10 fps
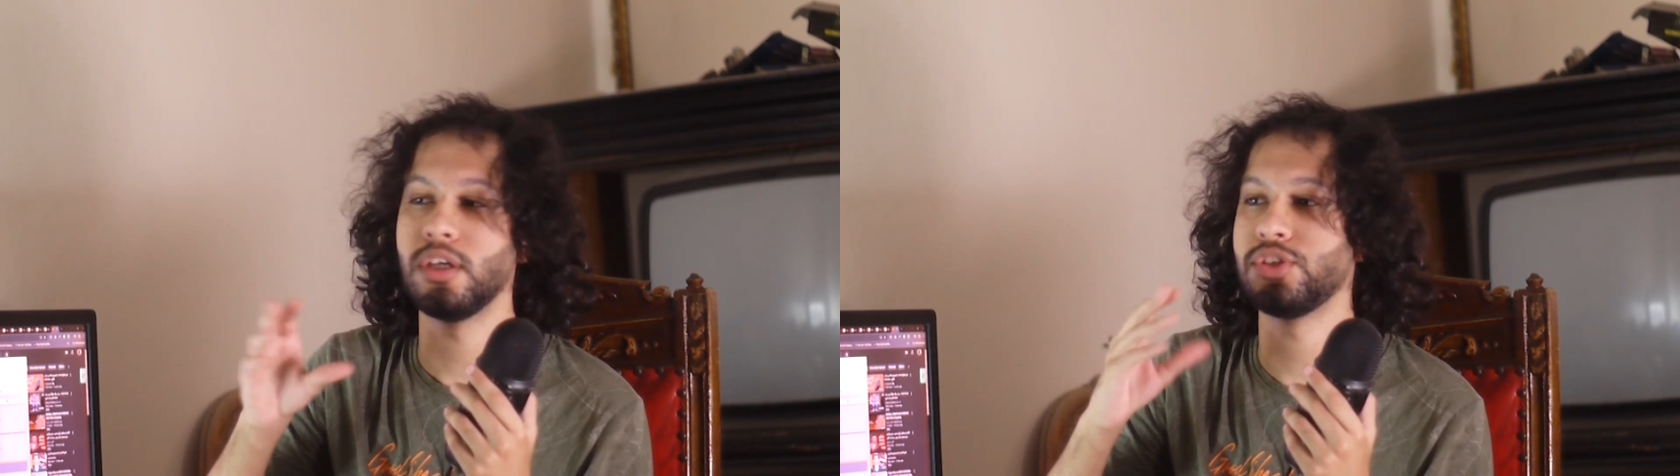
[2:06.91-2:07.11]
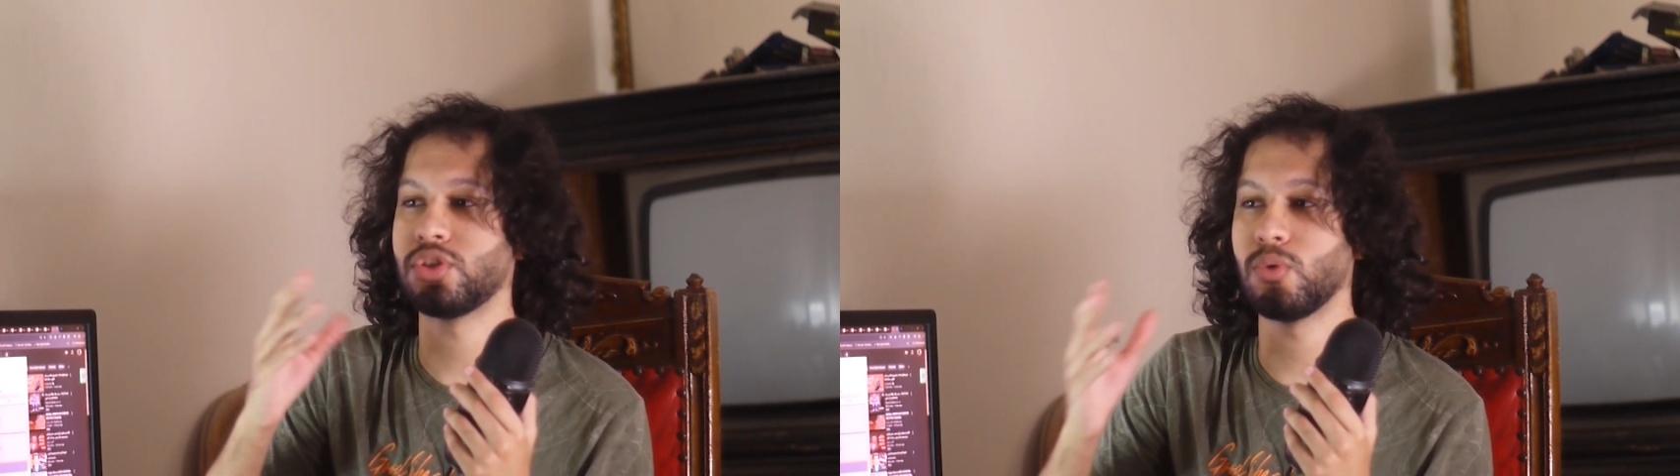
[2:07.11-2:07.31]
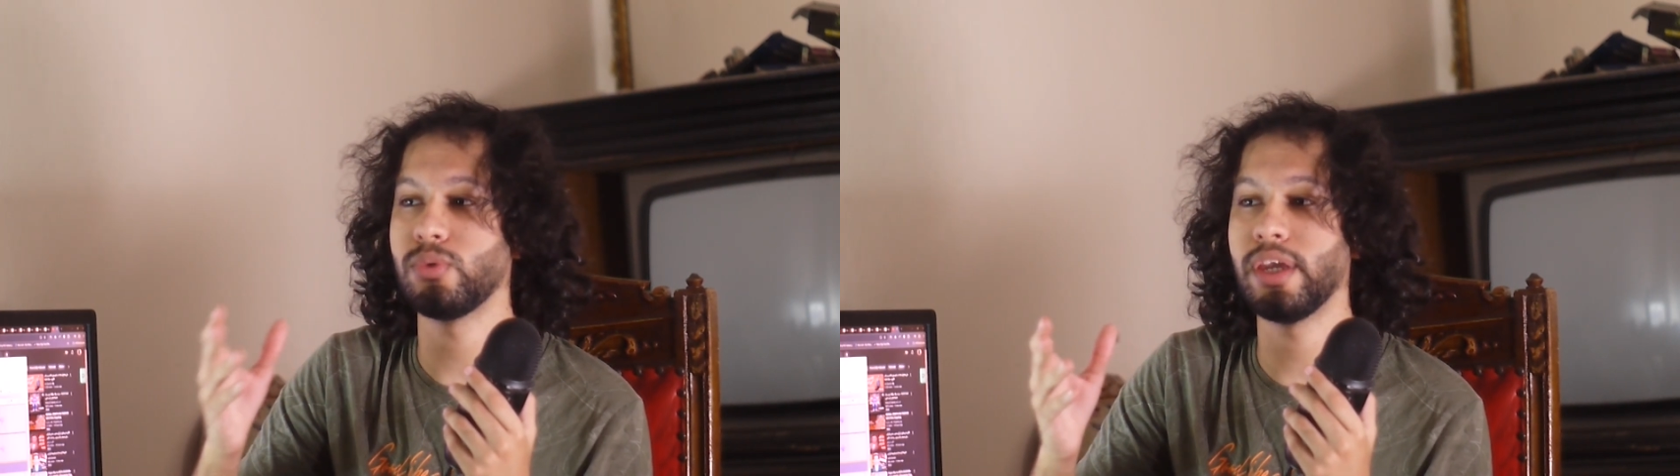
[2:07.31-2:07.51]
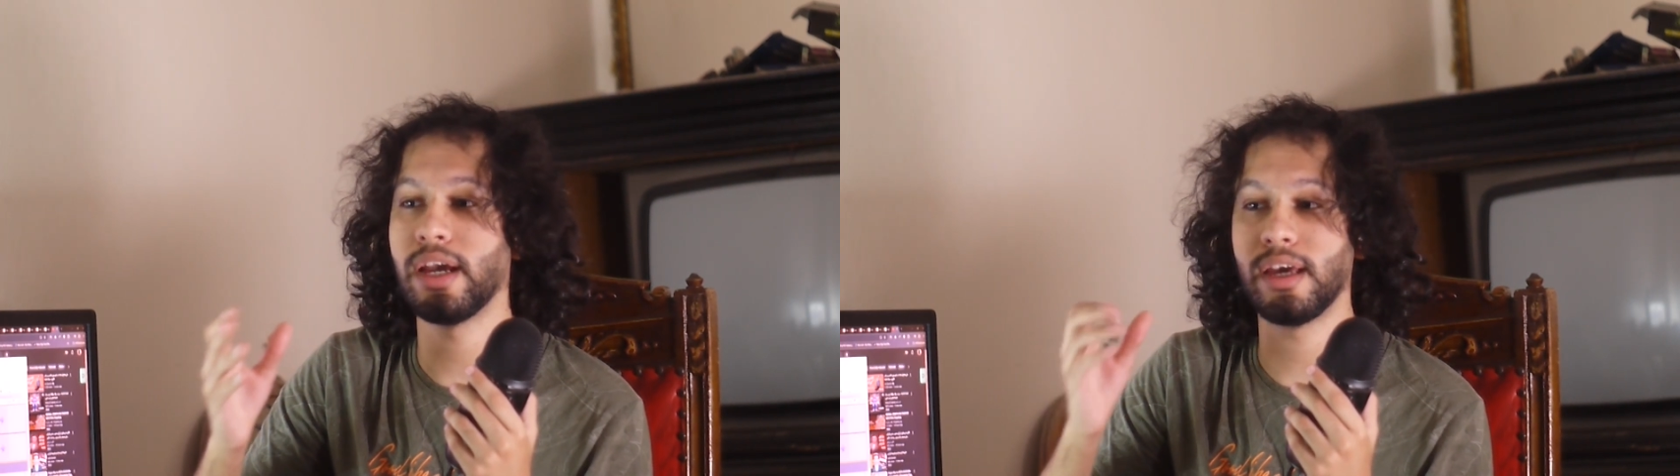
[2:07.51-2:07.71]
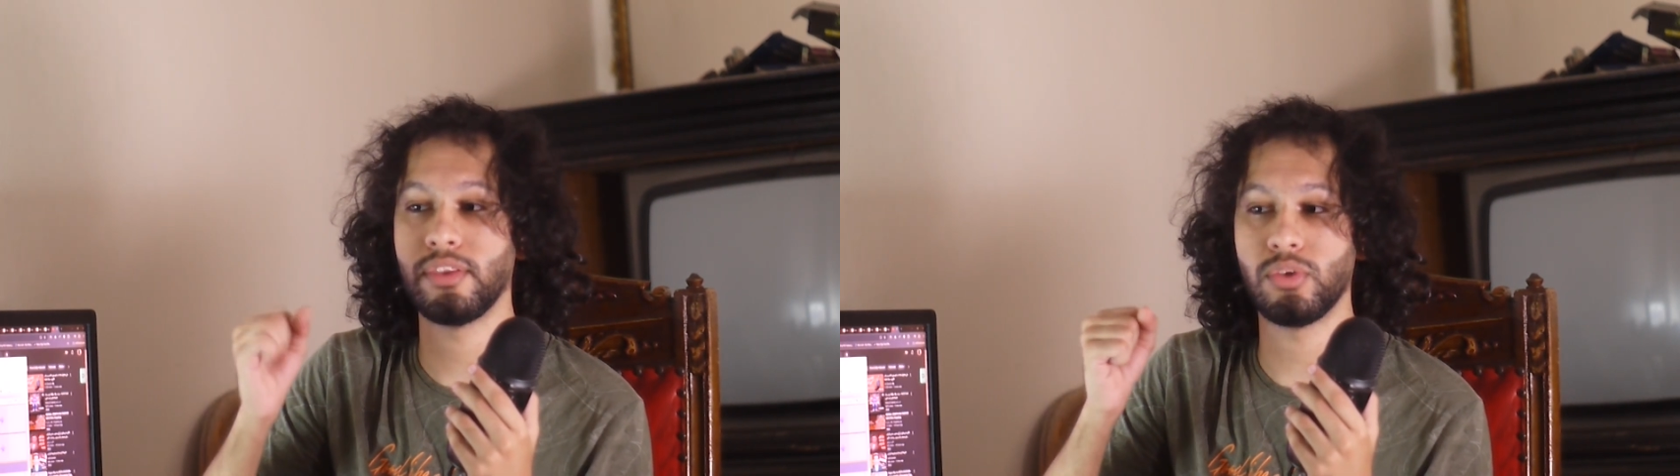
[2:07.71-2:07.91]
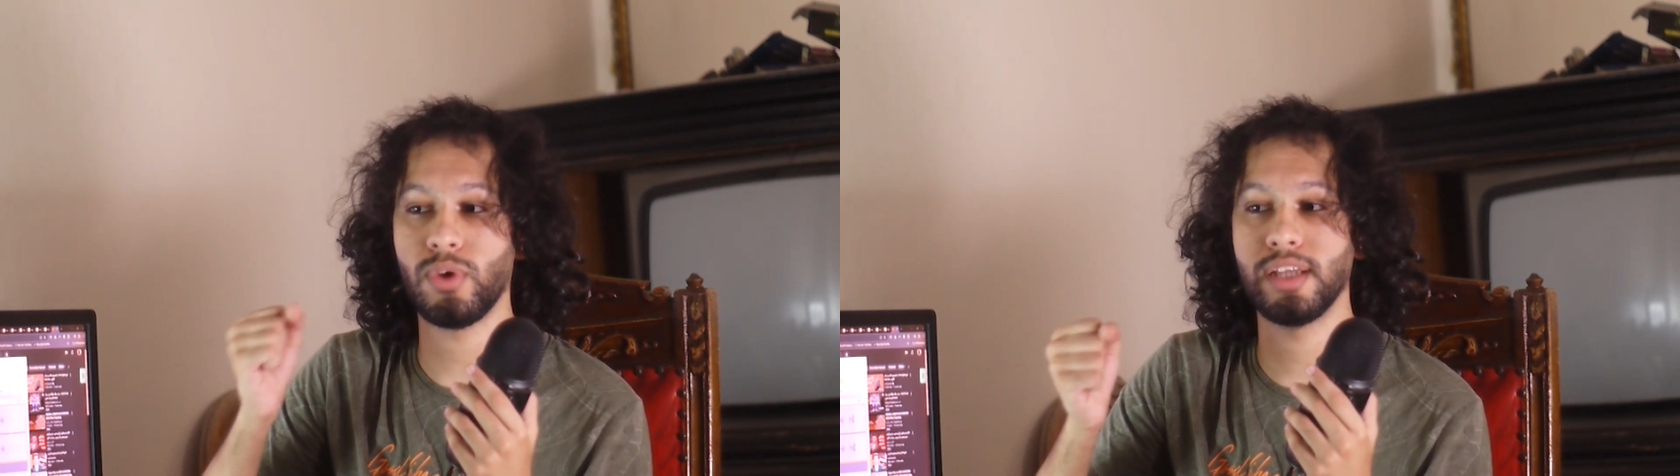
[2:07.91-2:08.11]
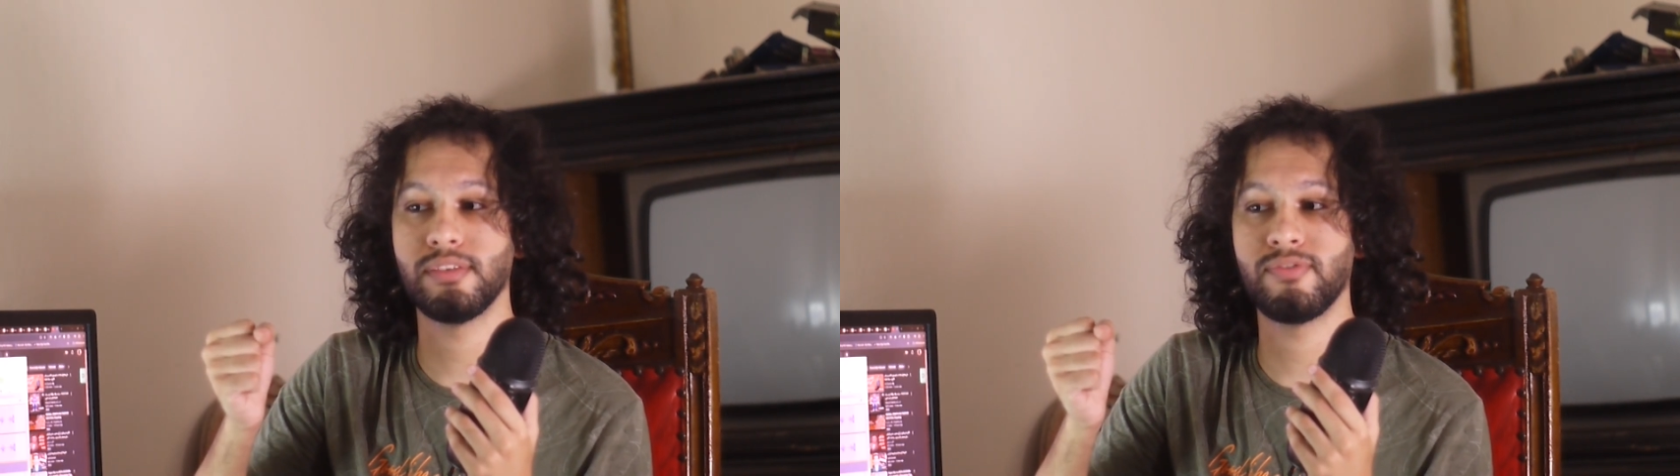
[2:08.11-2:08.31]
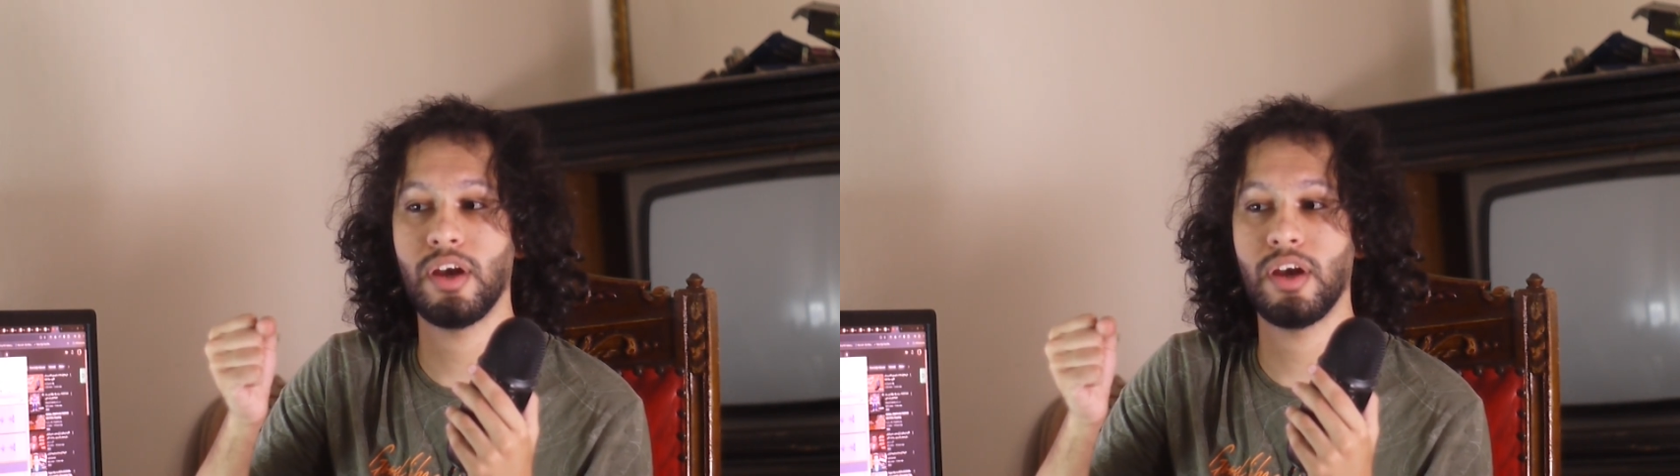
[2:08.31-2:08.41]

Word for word: So yeah, the Ryzen